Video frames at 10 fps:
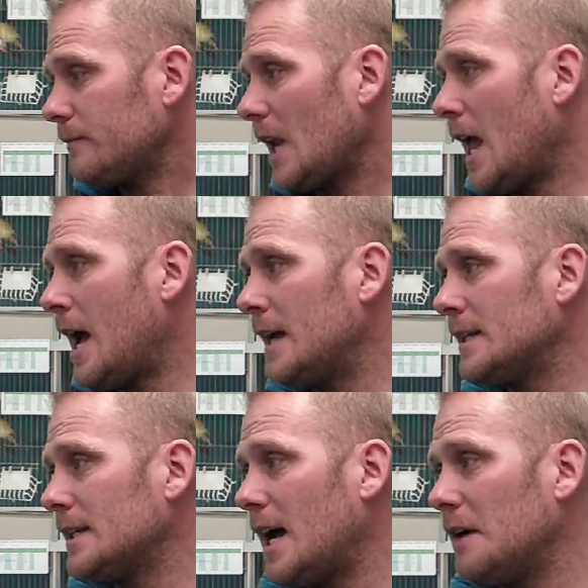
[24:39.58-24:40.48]

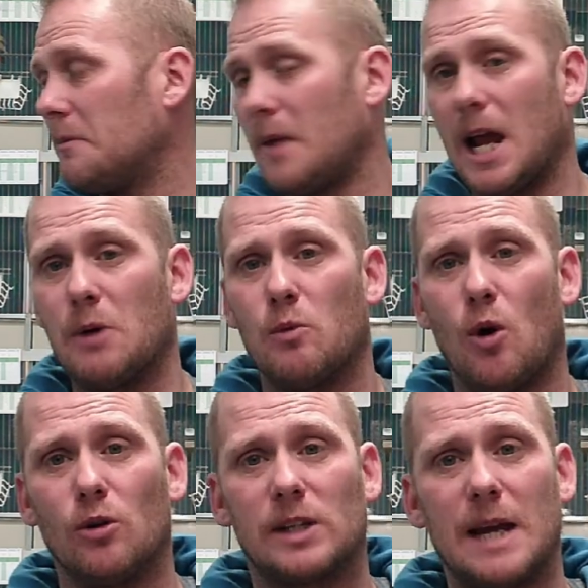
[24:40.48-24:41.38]
and uh, it
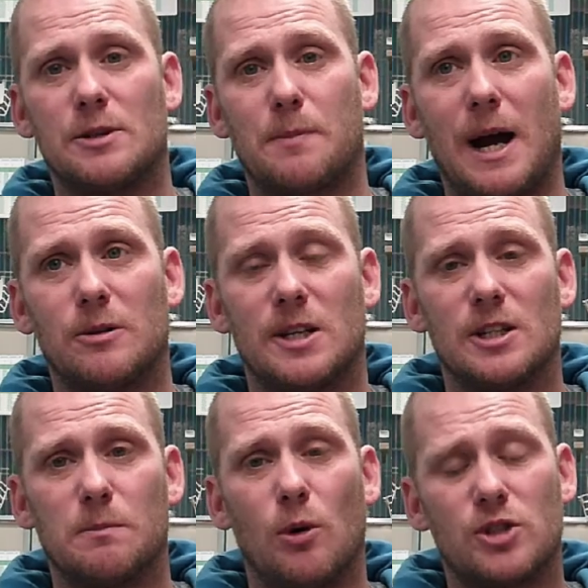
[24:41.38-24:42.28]
won't keep sprouting
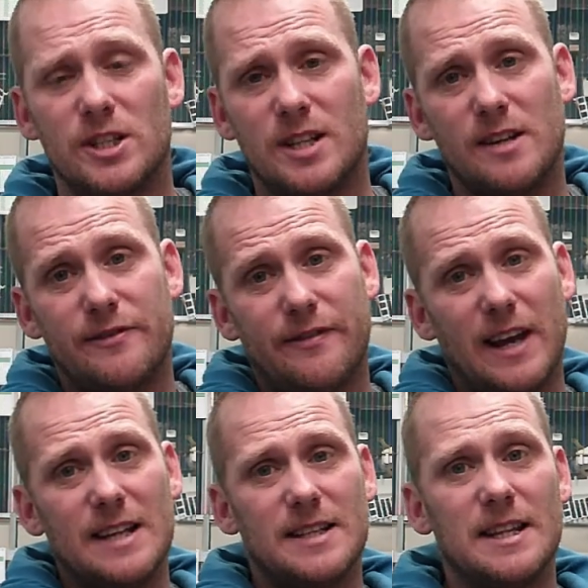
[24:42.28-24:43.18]
as much as if
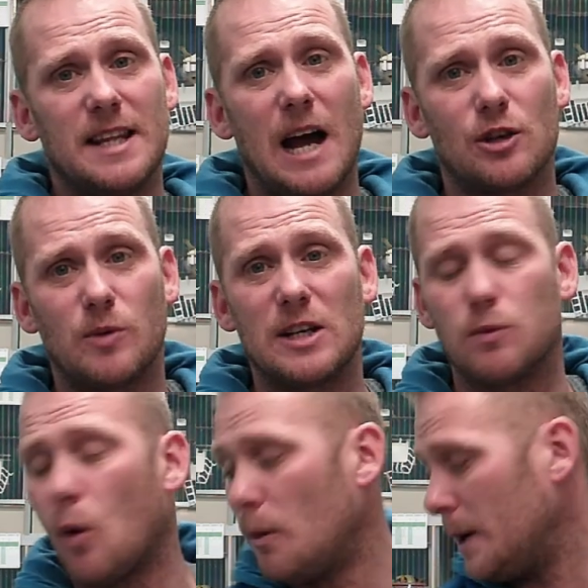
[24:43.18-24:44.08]
it's in the house where it's
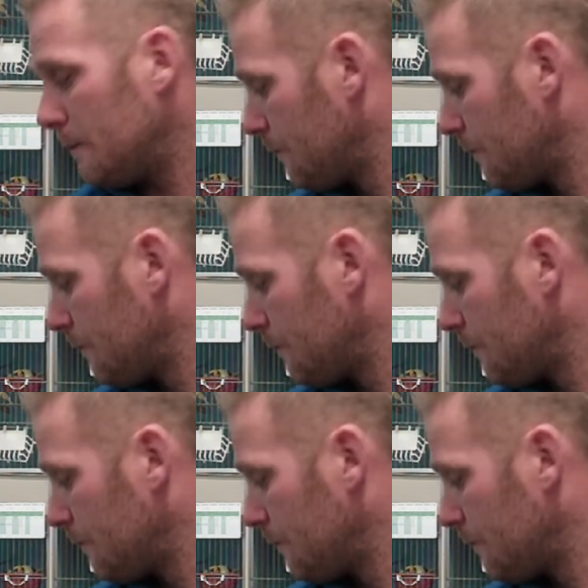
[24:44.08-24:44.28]
warmer.